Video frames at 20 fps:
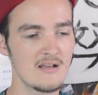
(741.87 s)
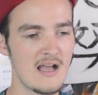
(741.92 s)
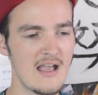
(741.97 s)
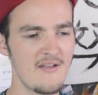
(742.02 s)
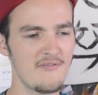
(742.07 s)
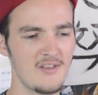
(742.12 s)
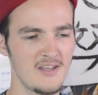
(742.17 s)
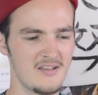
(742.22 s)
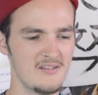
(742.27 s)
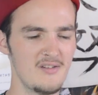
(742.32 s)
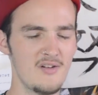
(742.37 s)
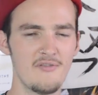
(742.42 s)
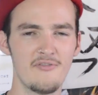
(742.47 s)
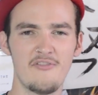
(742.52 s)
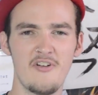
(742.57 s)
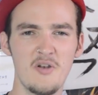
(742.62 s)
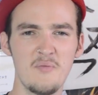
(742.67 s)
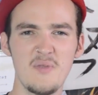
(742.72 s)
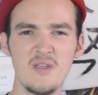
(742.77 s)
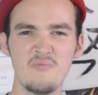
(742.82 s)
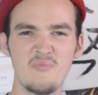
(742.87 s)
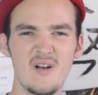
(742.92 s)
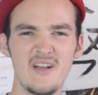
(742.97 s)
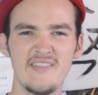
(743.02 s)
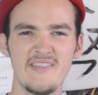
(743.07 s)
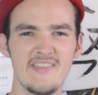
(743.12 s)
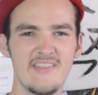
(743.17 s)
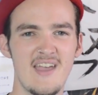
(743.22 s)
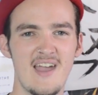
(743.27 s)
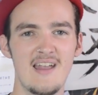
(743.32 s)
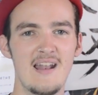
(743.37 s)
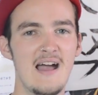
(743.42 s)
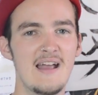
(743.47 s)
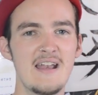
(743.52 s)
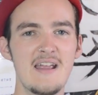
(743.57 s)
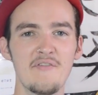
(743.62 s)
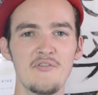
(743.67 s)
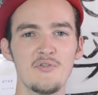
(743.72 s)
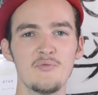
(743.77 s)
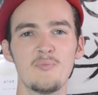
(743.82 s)
have like a little fund me button that I
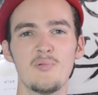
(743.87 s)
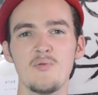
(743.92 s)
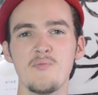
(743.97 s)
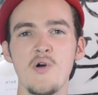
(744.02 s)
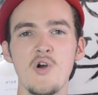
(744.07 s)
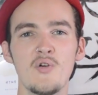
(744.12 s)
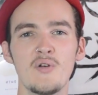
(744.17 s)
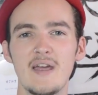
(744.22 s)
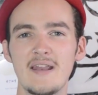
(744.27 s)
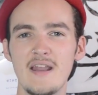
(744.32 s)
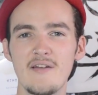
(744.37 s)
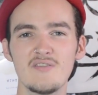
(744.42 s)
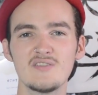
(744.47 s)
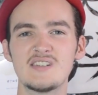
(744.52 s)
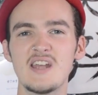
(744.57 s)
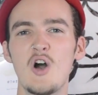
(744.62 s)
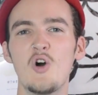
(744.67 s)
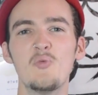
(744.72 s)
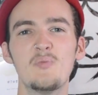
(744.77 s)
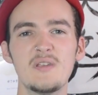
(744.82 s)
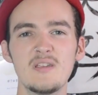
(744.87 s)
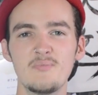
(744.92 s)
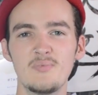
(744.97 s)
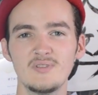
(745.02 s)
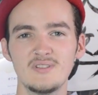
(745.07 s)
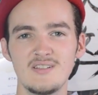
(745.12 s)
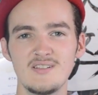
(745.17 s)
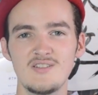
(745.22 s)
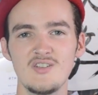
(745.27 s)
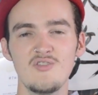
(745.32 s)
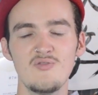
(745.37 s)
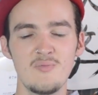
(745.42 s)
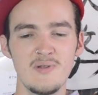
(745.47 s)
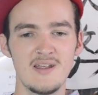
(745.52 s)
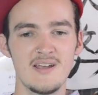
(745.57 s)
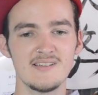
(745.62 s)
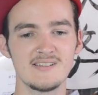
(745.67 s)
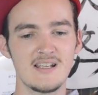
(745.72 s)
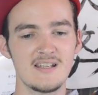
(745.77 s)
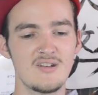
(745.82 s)
never promote, I never tell people to do
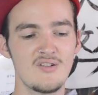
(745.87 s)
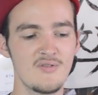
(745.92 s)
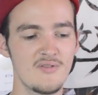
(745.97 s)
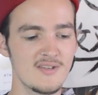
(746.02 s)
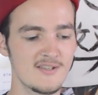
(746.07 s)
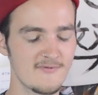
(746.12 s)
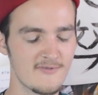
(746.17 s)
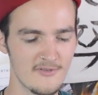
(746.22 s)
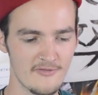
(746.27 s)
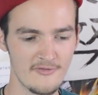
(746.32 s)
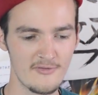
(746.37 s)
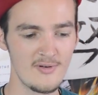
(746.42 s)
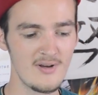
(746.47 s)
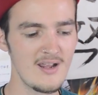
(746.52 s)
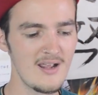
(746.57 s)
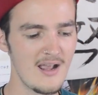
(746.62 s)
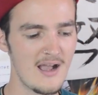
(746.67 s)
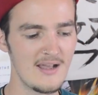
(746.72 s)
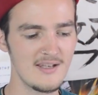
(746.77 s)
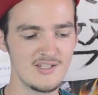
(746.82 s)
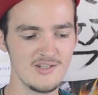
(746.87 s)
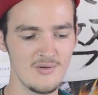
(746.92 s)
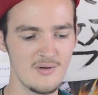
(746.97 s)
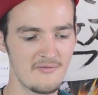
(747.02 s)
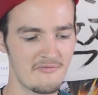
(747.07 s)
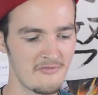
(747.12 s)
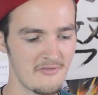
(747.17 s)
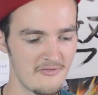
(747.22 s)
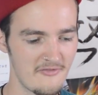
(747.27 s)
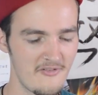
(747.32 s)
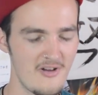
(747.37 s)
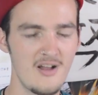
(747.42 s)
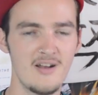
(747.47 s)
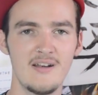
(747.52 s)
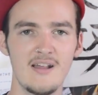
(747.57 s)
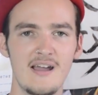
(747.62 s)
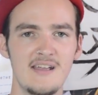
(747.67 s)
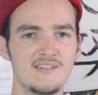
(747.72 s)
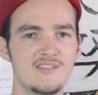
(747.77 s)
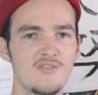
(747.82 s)
because I do this for free, I do it for
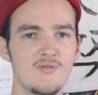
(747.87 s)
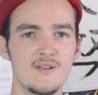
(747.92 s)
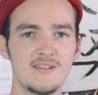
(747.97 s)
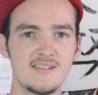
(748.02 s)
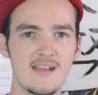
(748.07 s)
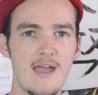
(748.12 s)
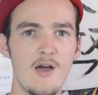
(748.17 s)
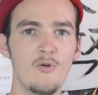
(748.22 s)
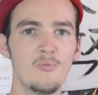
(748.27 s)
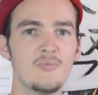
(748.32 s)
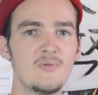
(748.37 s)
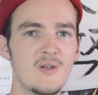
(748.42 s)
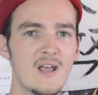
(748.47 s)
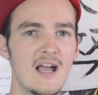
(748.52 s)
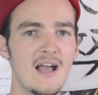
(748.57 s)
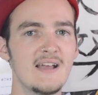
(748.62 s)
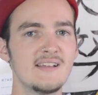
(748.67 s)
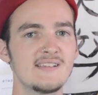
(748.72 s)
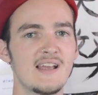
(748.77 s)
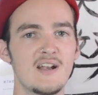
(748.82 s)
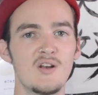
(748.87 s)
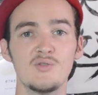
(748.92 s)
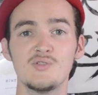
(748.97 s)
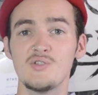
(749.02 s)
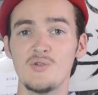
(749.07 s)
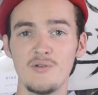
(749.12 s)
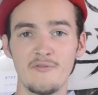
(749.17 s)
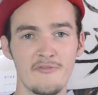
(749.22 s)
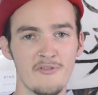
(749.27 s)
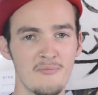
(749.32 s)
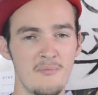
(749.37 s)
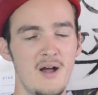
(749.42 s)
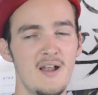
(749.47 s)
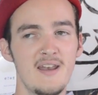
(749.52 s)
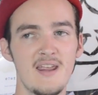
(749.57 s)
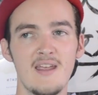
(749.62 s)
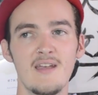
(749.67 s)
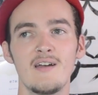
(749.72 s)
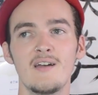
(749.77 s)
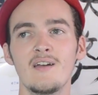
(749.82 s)
fun, I do it to help you guys, I don't do it for
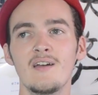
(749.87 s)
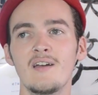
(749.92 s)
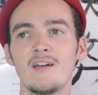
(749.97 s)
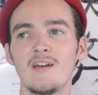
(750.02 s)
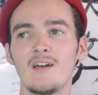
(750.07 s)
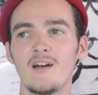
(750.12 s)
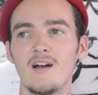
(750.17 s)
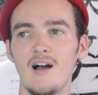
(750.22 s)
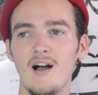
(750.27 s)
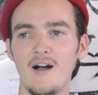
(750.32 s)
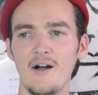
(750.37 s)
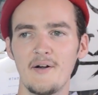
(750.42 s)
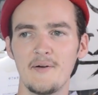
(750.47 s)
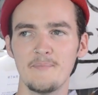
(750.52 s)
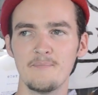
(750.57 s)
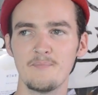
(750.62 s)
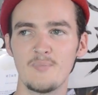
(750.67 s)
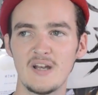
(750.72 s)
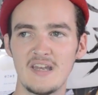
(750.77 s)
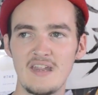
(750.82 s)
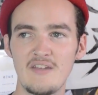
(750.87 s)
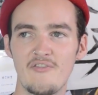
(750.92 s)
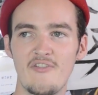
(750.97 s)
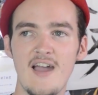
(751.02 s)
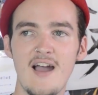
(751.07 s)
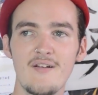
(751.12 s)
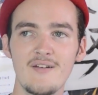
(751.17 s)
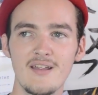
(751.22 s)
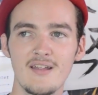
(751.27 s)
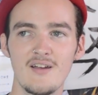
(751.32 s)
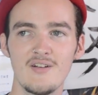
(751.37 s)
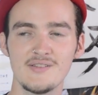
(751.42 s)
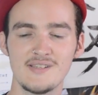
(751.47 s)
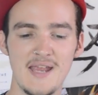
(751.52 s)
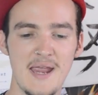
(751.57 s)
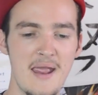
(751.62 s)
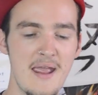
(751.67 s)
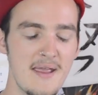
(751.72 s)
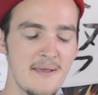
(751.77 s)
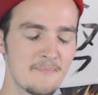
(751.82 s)
money. But he found it and goes,
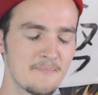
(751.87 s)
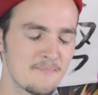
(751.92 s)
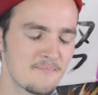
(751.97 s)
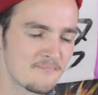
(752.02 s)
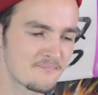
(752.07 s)
hey,